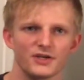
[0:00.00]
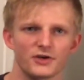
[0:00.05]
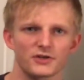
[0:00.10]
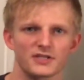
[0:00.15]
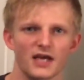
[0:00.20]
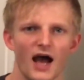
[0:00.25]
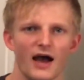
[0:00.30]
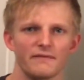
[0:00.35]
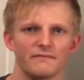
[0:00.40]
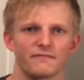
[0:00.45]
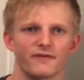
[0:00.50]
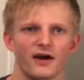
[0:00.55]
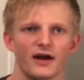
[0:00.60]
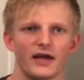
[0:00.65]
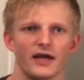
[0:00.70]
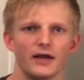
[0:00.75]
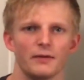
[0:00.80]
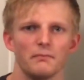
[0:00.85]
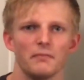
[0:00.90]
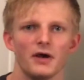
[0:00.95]
time
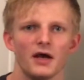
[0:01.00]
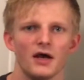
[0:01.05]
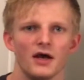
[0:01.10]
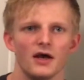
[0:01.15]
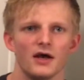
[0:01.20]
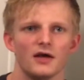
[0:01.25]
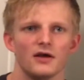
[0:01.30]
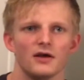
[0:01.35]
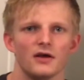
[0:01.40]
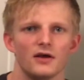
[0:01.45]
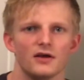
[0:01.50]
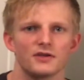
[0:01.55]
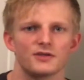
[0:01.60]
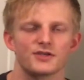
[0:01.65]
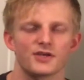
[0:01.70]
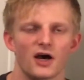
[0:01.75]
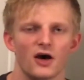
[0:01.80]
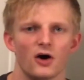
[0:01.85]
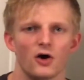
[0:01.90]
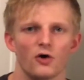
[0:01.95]
frame.
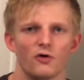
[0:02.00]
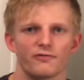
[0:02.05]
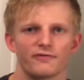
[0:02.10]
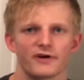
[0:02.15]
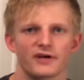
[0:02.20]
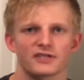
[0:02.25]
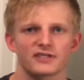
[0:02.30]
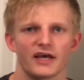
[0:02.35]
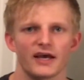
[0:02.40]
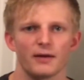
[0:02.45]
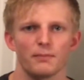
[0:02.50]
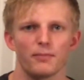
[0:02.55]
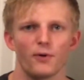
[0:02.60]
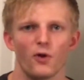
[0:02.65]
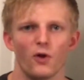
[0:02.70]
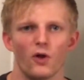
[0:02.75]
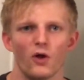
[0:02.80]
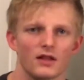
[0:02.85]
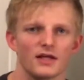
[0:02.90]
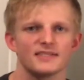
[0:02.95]
So, for
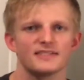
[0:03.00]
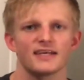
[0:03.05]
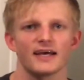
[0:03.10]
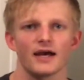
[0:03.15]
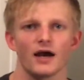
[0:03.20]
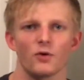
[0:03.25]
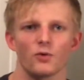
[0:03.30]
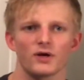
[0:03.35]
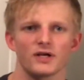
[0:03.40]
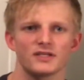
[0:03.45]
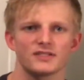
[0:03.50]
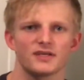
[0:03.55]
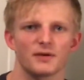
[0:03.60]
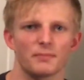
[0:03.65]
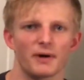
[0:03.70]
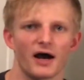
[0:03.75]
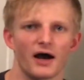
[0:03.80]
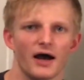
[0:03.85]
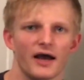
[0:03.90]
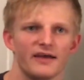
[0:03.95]
example, let's say I wanted to
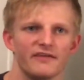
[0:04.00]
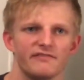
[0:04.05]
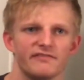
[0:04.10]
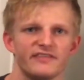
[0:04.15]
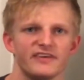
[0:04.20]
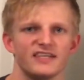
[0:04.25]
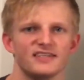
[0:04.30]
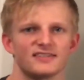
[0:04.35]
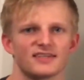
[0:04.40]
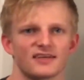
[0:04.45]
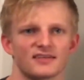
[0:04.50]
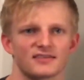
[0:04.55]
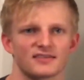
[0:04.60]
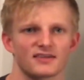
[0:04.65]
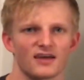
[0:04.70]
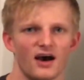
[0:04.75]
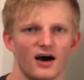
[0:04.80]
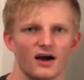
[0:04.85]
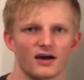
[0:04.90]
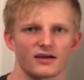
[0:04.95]
buy Visa
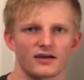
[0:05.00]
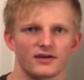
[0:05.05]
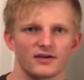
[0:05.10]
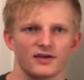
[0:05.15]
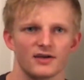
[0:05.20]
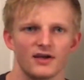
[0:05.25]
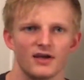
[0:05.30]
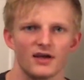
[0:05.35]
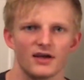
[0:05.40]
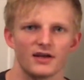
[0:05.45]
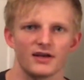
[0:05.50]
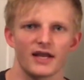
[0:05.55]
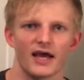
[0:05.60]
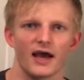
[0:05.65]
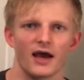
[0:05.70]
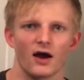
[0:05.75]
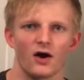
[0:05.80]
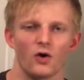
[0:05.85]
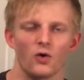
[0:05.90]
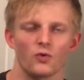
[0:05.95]
stock.
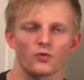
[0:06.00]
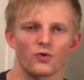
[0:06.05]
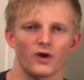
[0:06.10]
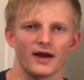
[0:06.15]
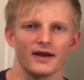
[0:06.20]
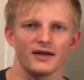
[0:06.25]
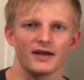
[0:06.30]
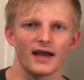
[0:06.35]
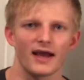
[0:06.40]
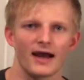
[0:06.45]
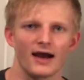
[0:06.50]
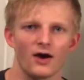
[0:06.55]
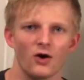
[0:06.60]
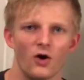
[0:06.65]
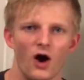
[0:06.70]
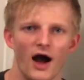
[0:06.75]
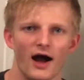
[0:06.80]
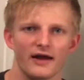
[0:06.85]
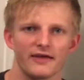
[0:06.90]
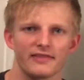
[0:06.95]
Now, right
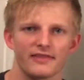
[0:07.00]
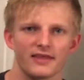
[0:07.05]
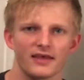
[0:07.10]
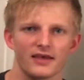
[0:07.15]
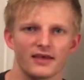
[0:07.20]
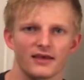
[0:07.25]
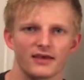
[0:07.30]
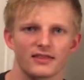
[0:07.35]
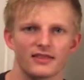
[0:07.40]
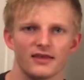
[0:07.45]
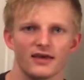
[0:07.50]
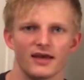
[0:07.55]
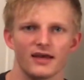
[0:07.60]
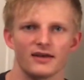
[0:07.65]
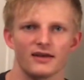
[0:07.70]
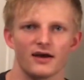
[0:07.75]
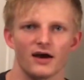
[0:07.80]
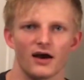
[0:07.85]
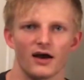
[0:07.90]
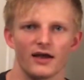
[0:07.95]
now, I think
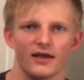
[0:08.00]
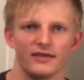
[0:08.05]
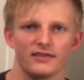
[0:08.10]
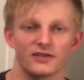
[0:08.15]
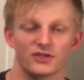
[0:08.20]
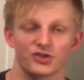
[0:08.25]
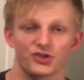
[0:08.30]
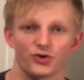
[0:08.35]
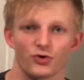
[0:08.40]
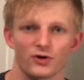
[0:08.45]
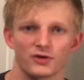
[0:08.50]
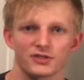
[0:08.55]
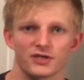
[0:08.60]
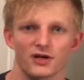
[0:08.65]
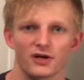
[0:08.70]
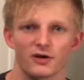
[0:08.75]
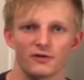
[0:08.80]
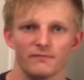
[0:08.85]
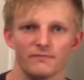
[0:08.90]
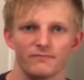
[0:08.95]
that in the short
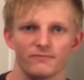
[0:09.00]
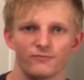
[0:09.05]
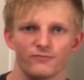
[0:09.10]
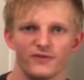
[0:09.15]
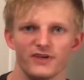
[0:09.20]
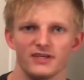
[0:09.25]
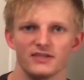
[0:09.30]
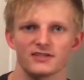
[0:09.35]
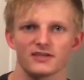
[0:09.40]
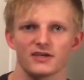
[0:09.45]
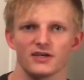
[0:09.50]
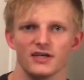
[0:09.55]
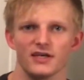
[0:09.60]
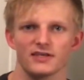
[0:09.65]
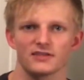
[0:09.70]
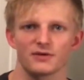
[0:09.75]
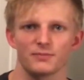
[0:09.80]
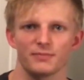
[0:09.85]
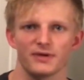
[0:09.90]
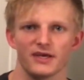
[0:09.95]
term, Visa
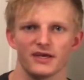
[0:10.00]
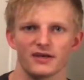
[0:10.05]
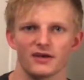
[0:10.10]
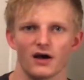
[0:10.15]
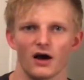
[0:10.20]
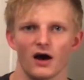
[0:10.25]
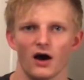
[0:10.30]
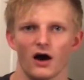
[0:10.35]
is a bit